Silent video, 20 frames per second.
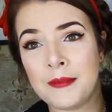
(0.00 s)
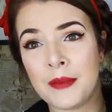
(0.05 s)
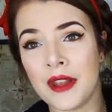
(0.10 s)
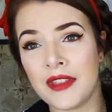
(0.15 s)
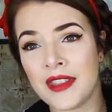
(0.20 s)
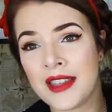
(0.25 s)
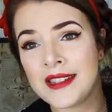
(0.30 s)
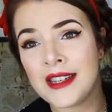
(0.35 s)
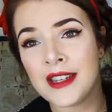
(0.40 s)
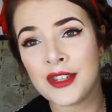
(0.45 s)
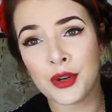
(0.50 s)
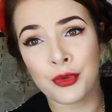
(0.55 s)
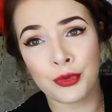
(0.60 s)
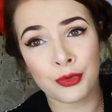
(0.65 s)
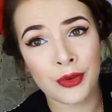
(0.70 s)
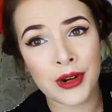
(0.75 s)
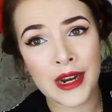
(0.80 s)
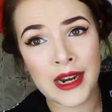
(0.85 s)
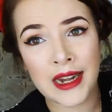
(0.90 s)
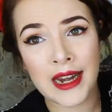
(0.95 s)
But this is a
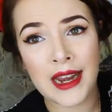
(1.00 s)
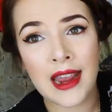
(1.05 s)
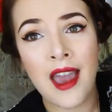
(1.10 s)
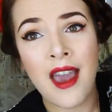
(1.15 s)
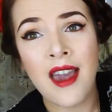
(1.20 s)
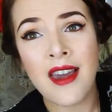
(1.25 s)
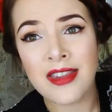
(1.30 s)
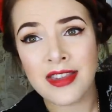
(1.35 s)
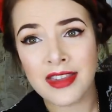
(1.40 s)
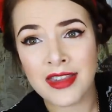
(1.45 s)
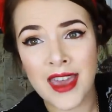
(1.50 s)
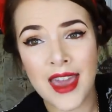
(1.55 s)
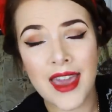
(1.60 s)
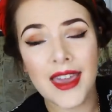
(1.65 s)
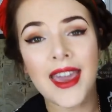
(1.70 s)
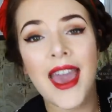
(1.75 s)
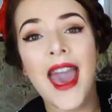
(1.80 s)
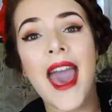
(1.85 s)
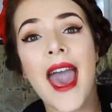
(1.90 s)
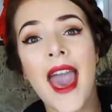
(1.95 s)
really
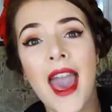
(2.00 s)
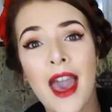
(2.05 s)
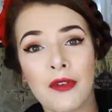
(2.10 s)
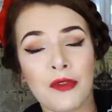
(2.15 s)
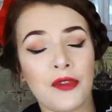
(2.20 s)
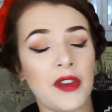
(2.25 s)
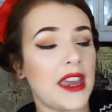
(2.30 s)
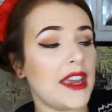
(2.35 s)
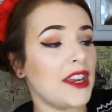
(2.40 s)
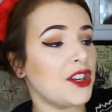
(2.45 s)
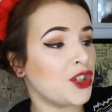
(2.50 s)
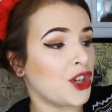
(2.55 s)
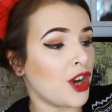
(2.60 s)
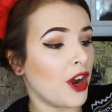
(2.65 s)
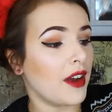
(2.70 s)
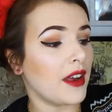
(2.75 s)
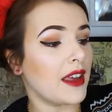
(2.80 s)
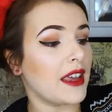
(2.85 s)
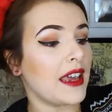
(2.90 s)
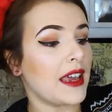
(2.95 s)
thick, heavy,
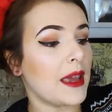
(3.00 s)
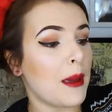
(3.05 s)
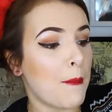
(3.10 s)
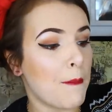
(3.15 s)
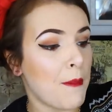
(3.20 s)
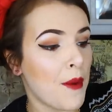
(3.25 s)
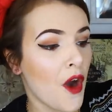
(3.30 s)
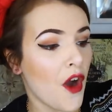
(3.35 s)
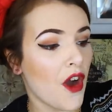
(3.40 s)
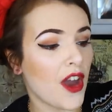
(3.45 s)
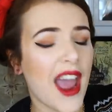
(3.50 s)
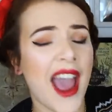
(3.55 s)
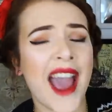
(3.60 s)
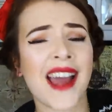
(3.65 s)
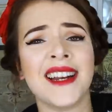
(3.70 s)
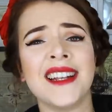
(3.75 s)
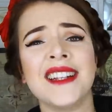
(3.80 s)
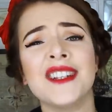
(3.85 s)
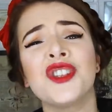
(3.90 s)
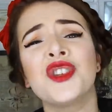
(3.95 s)
chunky book
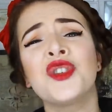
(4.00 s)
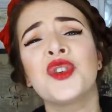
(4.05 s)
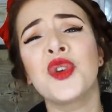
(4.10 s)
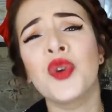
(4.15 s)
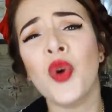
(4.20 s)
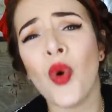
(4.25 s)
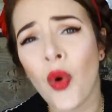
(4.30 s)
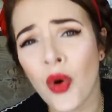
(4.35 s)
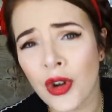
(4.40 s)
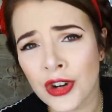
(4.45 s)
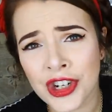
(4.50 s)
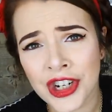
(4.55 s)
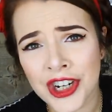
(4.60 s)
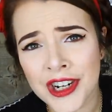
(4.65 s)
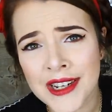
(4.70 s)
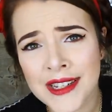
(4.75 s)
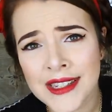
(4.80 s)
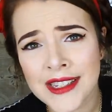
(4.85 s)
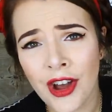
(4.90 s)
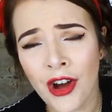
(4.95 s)
and it's
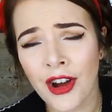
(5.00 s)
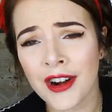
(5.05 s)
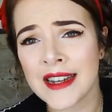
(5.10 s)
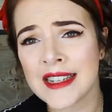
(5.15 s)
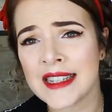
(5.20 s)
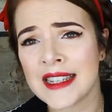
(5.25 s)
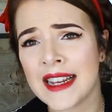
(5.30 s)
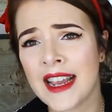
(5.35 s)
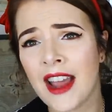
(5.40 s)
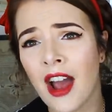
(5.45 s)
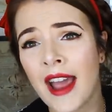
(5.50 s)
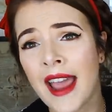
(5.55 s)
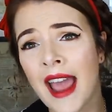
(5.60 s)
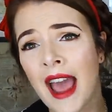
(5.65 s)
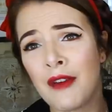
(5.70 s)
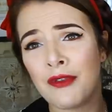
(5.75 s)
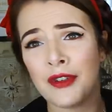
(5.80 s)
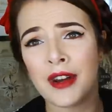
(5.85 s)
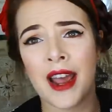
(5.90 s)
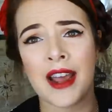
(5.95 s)
gorgeous. Honestly, I
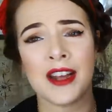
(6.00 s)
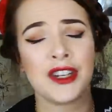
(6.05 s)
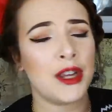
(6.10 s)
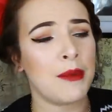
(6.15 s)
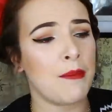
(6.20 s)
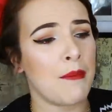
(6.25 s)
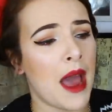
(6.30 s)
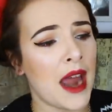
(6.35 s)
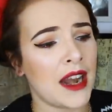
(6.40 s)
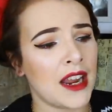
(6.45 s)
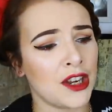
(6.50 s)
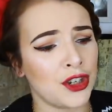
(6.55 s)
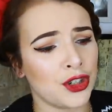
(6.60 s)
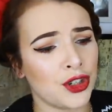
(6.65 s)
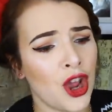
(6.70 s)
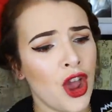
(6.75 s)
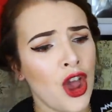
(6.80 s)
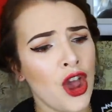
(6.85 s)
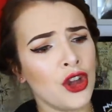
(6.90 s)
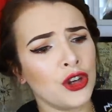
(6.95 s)
haven't actually
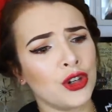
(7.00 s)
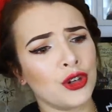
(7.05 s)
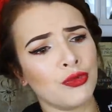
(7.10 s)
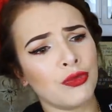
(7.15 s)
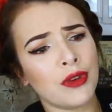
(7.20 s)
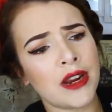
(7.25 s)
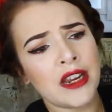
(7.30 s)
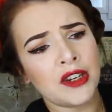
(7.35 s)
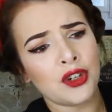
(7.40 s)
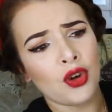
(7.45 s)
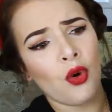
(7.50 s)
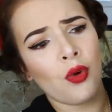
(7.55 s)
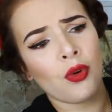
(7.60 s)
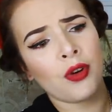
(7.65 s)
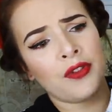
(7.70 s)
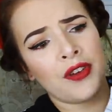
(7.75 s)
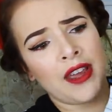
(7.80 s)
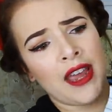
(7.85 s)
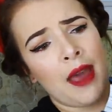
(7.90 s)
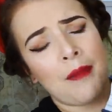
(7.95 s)
managed to read
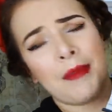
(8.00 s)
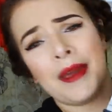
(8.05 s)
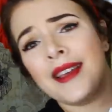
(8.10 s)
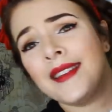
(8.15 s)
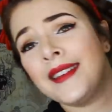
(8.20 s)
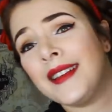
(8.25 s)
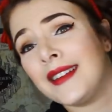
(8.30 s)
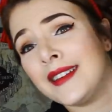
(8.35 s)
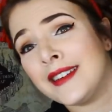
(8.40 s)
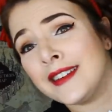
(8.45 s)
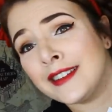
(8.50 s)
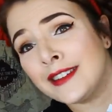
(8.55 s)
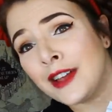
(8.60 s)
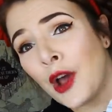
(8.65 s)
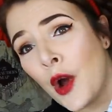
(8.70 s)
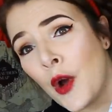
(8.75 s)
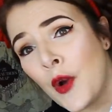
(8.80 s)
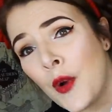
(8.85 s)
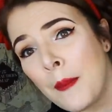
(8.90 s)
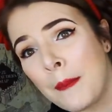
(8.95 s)
all of it yet because it's
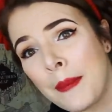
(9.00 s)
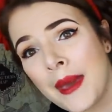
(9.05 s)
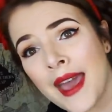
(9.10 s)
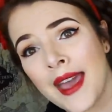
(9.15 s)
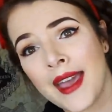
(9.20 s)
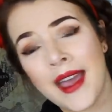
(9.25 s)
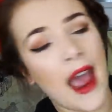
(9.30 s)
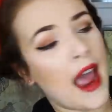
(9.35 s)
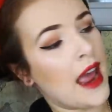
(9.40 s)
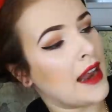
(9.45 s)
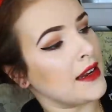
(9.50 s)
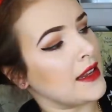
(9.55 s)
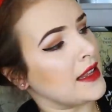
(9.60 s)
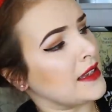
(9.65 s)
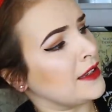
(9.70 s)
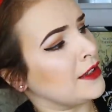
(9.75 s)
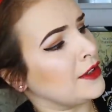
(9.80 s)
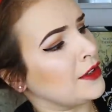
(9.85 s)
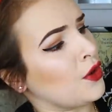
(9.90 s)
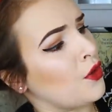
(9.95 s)
so big and
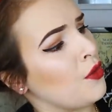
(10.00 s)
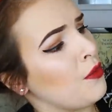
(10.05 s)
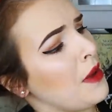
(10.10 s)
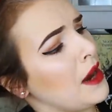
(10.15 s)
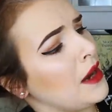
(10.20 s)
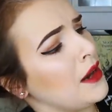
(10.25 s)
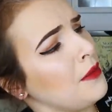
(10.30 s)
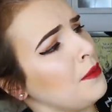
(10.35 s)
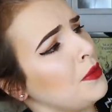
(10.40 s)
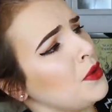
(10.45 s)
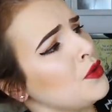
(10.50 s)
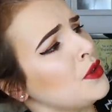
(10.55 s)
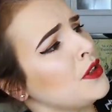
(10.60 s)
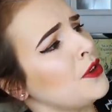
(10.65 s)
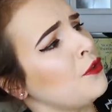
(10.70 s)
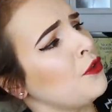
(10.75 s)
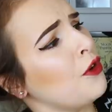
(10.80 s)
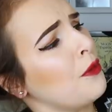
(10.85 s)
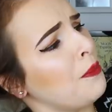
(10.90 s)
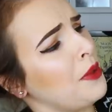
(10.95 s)
there's so many
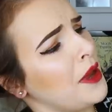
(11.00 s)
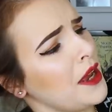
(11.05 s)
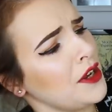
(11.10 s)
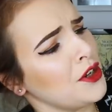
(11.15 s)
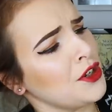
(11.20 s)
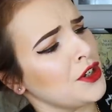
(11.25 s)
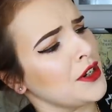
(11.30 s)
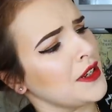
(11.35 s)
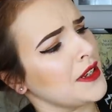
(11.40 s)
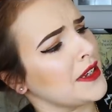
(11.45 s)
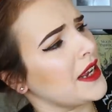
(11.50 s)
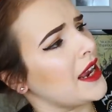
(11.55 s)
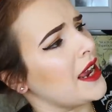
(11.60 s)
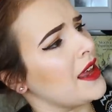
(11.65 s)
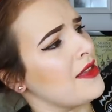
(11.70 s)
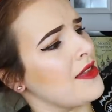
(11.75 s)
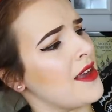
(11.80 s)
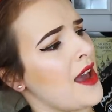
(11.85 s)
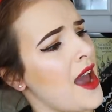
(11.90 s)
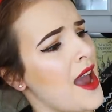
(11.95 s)
beautiful pictures
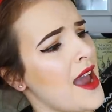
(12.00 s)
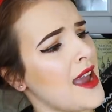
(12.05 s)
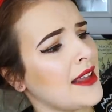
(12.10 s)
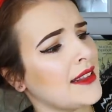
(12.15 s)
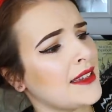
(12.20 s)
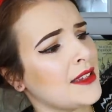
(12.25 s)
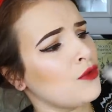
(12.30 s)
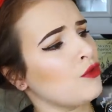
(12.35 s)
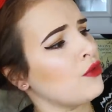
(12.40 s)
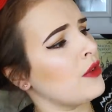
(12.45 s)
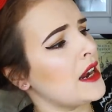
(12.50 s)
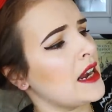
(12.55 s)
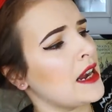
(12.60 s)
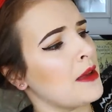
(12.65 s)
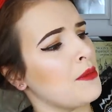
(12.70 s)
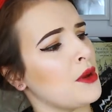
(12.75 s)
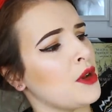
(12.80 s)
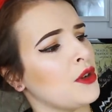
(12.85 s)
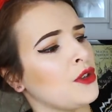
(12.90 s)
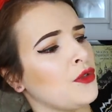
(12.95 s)
in there. It's
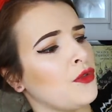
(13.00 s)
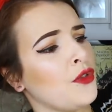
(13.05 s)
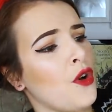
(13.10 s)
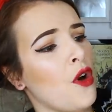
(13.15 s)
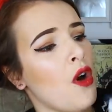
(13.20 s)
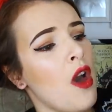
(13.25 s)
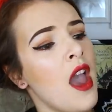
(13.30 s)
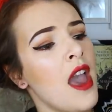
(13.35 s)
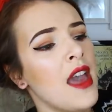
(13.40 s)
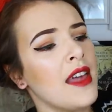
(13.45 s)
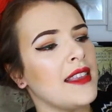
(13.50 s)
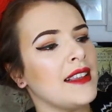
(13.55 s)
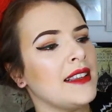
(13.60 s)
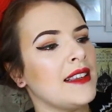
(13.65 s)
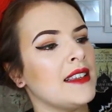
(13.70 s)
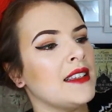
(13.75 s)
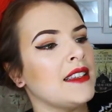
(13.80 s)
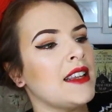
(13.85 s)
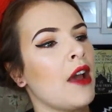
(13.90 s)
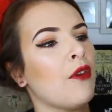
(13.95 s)
really beautiful. This
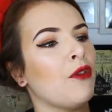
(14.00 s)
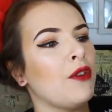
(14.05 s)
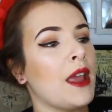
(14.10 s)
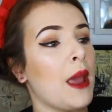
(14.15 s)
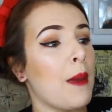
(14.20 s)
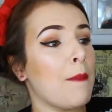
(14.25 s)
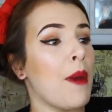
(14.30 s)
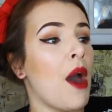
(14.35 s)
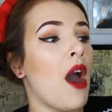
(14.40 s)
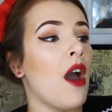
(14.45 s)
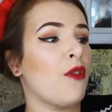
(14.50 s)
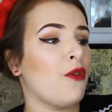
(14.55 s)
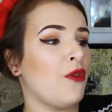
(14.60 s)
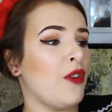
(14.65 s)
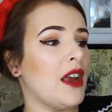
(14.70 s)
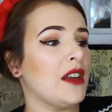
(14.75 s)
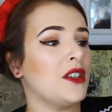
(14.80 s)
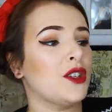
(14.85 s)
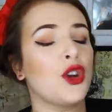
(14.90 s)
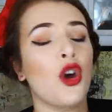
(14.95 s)
is definitely a
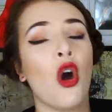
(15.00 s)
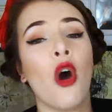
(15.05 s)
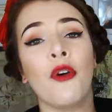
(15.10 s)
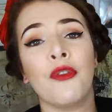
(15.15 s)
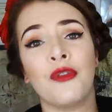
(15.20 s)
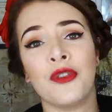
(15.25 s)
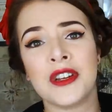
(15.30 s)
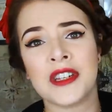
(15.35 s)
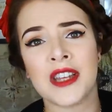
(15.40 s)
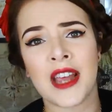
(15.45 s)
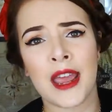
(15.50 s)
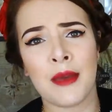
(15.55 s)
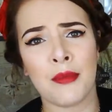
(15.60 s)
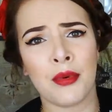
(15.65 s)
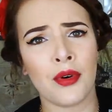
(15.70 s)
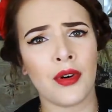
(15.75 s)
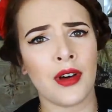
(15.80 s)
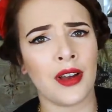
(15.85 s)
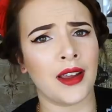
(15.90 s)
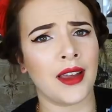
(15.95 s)
perfect coffee
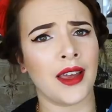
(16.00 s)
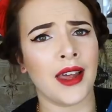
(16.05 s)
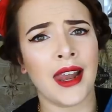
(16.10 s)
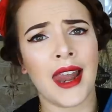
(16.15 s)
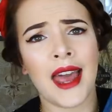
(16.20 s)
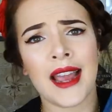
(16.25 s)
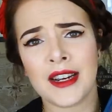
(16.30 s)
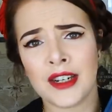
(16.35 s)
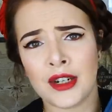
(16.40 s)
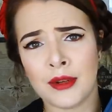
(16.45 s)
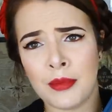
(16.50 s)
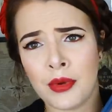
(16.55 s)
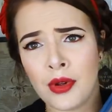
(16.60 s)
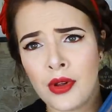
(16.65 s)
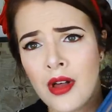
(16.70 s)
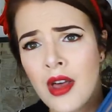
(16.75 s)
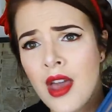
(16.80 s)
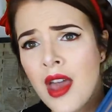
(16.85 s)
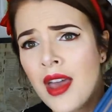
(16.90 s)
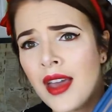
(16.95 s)
table and
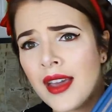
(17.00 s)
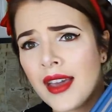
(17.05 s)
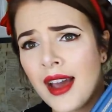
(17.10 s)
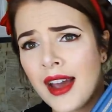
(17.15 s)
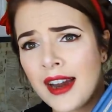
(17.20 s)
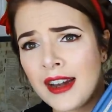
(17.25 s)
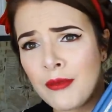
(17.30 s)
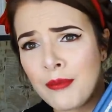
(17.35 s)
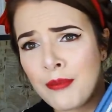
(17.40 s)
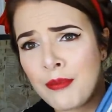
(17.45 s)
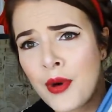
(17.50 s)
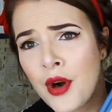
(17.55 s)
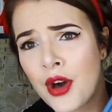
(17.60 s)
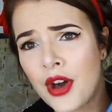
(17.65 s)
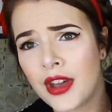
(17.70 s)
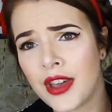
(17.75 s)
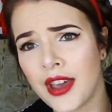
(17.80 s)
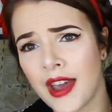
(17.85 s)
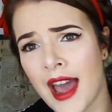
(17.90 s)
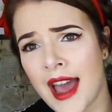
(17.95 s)
collectible kind of
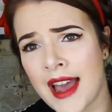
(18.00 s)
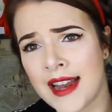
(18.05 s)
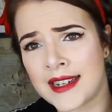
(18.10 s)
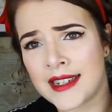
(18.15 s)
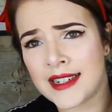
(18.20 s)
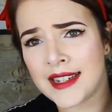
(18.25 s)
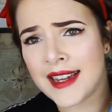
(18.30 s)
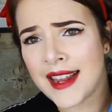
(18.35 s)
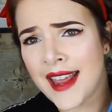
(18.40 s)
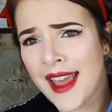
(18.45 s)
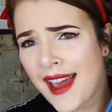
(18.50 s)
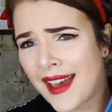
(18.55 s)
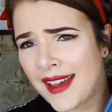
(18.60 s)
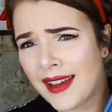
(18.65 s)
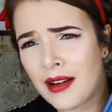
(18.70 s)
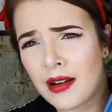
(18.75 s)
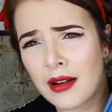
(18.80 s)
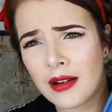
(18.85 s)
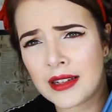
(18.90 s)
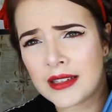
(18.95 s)
book, and yeah,
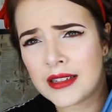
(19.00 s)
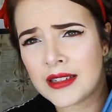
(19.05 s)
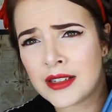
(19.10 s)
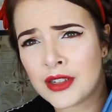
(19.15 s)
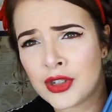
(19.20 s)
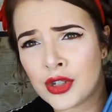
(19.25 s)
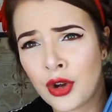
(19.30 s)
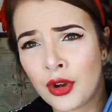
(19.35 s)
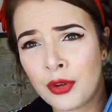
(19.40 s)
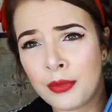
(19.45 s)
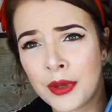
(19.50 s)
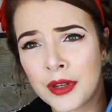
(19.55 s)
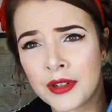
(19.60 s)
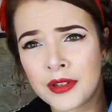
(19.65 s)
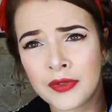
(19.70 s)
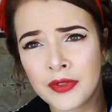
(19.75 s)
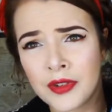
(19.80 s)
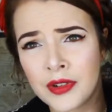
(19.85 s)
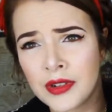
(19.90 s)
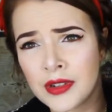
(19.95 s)
oh, it's so
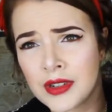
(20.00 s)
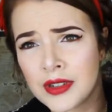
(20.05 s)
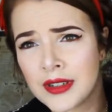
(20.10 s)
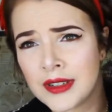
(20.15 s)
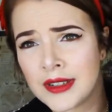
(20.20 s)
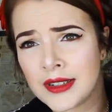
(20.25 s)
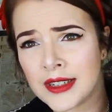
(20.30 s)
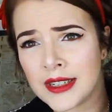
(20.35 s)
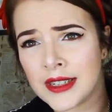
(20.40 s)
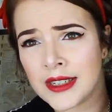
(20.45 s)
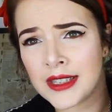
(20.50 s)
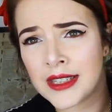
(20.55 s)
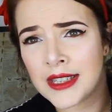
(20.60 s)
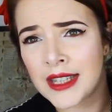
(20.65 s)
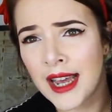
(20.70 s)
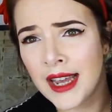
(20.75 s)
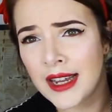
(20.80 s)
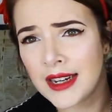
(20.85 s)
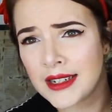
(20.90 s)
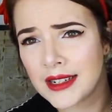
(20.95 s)
beautiful. Just look at
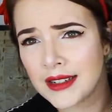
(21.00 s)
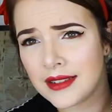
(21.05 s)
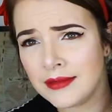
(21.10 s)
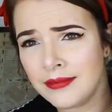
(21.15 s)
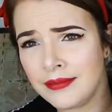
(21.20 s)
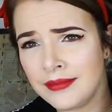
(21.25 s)
that.